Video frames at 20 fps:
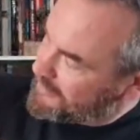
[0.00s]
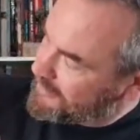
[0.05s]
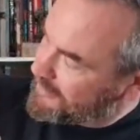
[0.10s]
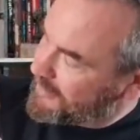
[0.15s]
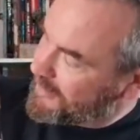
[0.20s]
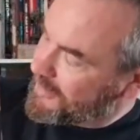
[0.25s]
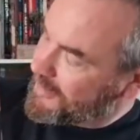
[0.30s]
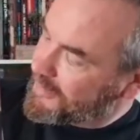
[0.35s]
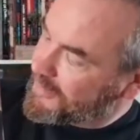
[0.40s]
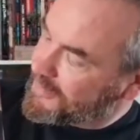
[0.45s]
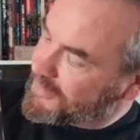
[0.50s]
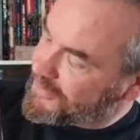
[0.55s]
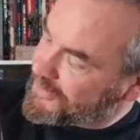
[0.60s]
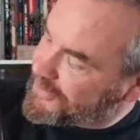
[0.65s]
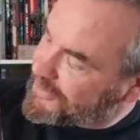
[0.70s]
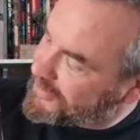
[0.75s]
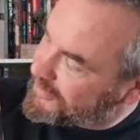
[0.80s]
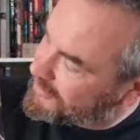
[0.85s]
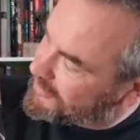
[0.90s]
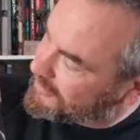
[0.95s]

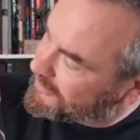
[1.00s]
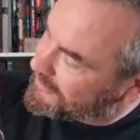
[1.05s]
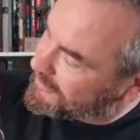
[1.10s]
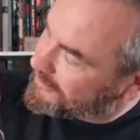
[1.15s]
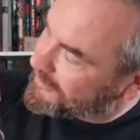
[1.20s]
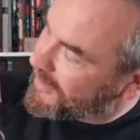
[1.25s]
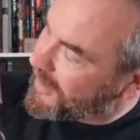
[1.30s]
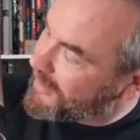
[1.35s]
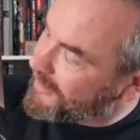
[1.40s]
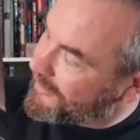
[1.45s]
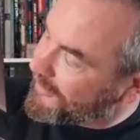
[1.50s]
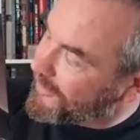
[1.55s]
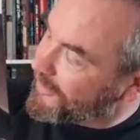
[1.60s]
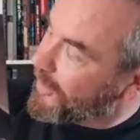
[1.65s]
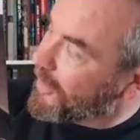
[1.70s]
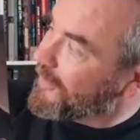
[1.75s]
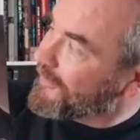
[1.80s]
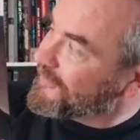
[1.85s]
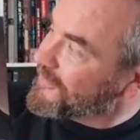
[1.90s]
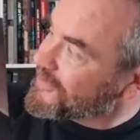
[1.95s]
is Henry
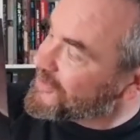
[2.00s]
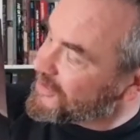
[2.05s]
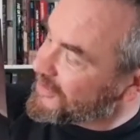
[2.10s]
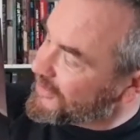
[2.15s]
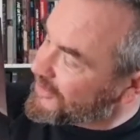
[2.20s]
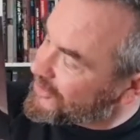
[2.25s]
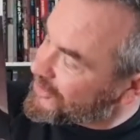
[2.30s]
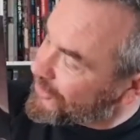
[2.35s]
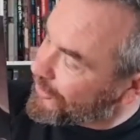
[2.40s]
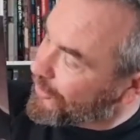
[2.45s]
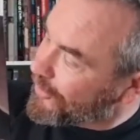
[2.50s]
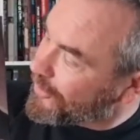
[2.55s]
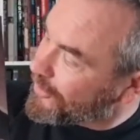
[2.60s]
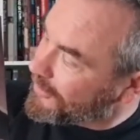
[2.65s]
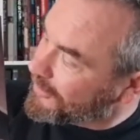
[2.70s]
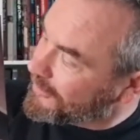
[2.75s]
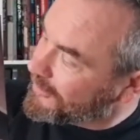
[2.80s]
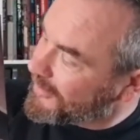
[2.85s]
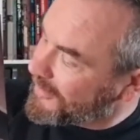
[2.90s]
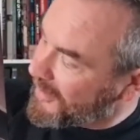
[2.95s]
obviously
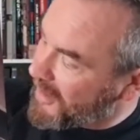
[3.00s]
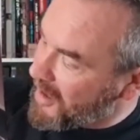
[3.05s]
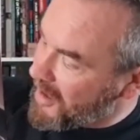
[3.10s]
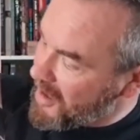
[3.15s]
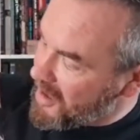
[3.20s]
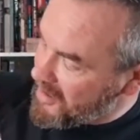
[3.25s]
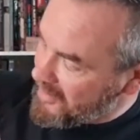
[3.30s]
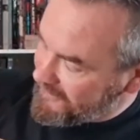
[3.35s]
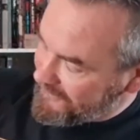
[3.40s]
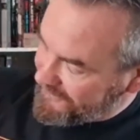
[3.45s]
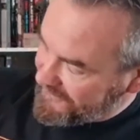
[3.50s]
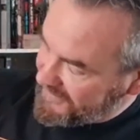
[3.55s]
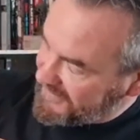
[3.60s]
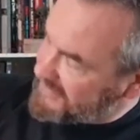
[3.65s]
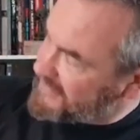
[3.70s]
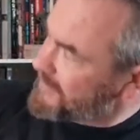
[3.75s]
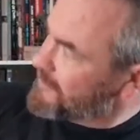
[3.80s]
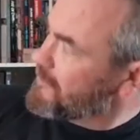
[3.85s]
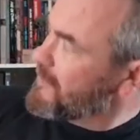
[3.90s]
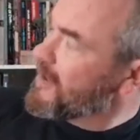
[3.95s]
stalking a
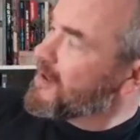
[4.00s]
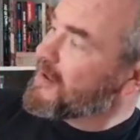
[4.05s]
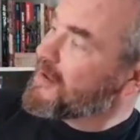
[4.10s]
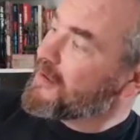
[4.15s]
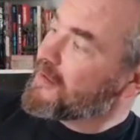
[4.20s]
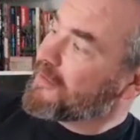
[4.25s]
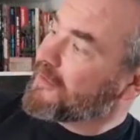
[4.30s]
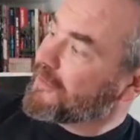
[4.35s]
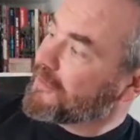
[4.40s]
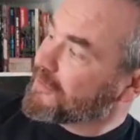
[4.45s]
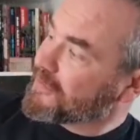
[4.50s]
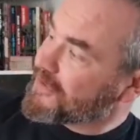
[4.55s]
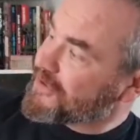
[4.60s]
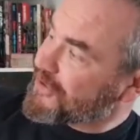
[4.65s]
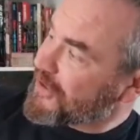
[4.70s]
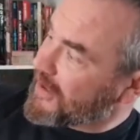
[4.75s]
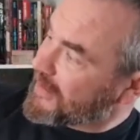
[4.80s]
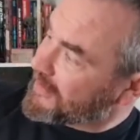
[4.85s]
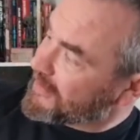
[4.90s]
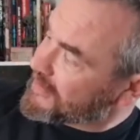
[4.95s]
victim. All the
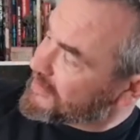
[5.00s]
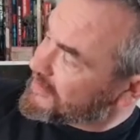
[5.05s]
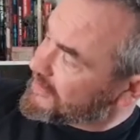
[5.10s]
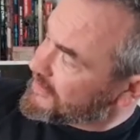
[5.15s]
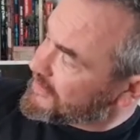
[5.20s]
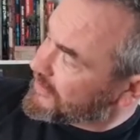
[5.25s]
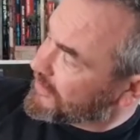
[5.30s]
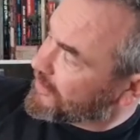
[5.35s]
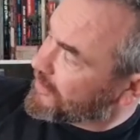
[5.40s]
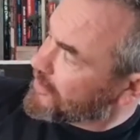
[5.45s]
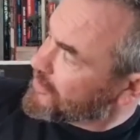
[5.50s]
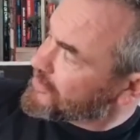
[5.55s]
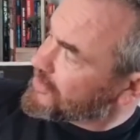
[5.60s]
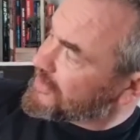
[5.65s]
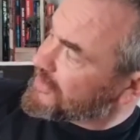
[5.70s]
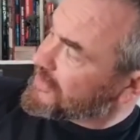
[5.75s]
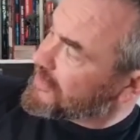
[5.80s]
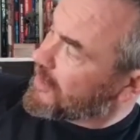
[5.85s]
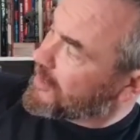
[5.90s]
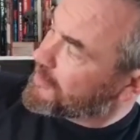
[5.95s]
track listings across the
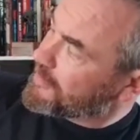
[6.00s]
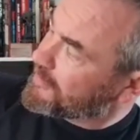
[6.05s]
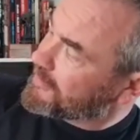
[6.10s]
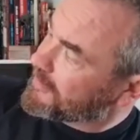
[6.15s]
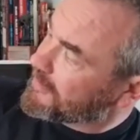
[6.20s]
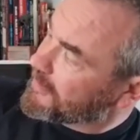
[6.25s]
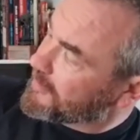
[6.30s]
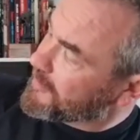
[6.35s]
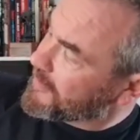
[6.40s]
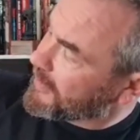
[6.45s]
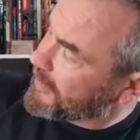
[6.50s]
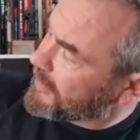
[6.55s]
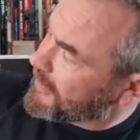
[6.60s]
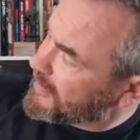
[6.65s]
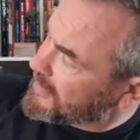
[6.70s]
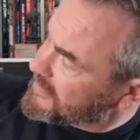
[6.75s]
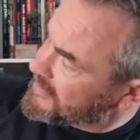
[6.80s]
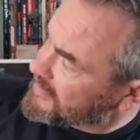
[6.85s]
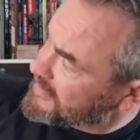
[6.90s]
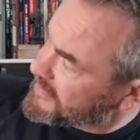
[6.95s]
top. A little bit of
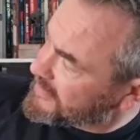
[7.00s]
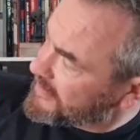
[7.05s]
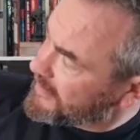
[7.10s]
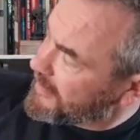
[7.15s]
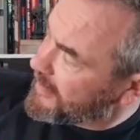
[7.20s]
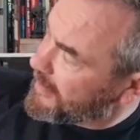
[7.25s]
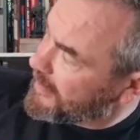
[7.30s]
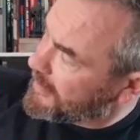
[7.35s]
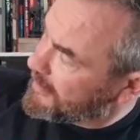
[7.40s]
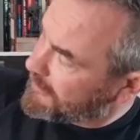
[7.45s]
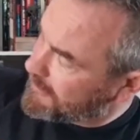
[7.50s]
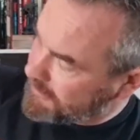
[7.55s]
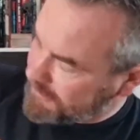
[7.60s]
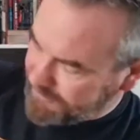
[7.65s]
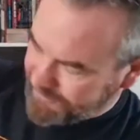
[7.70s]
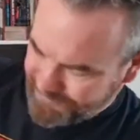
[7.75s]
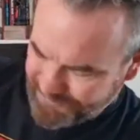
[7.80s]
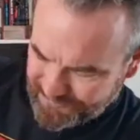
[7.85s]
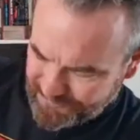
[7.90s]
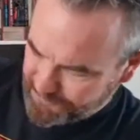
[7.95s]
credits there.
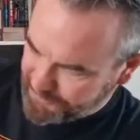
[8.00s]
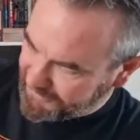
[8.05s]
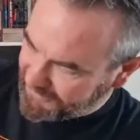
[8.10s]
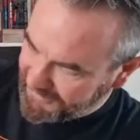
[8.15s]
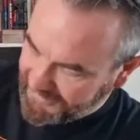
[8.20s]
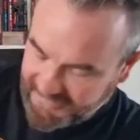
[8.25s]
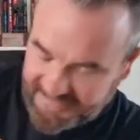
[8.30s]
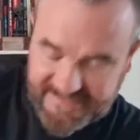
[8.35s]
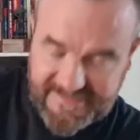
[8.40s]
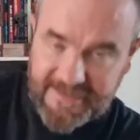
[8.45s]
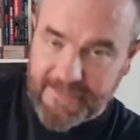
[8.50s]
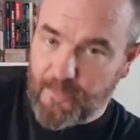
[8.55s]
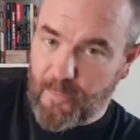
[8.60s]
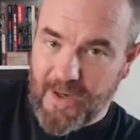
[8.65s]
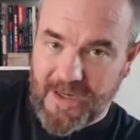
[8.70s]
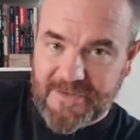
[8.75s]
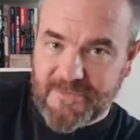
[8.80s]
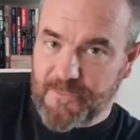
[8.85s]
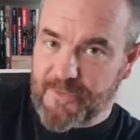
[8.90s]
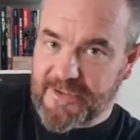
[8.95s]
Obligatory
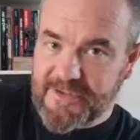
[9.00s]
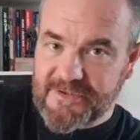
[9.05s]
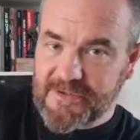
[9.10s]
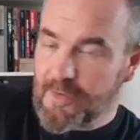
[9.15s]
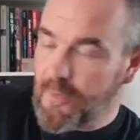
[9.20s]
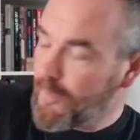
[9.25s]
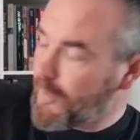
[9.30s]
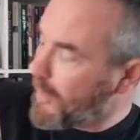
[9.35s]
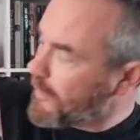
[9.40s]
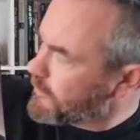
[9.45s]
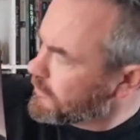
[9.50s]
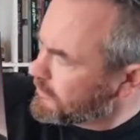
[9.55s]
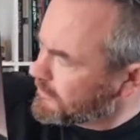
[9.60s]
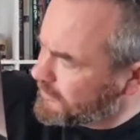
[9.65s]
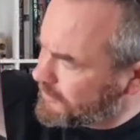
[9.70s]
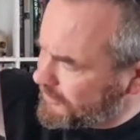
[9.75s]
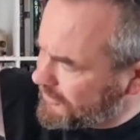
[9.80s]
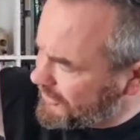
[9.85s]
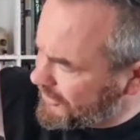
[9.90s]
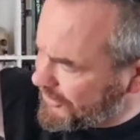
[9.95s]
Waxwork logo.
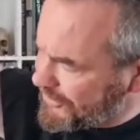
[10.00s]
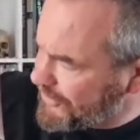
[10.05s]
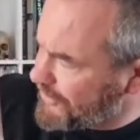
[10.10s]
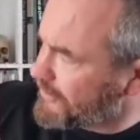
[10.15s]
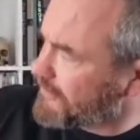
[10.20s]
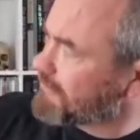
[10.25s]
Just